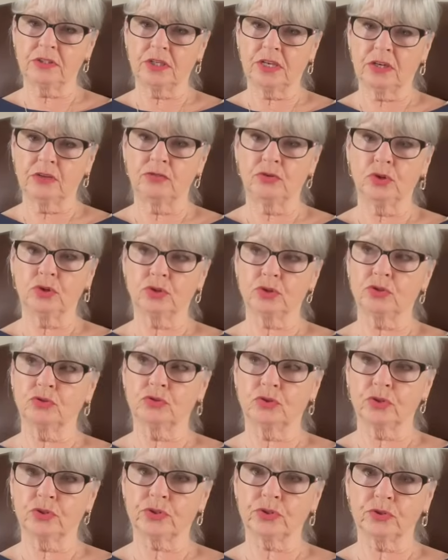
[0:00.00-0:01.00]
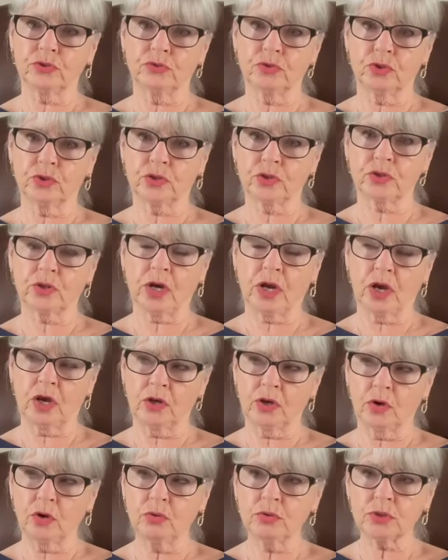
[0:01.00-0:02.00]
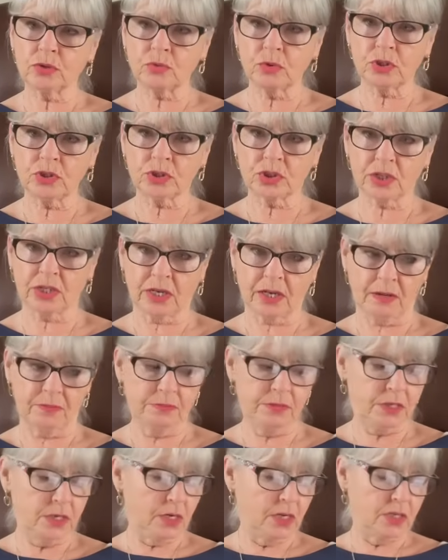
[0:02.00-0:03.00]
it grows and grows and grows. So I always watch Kim.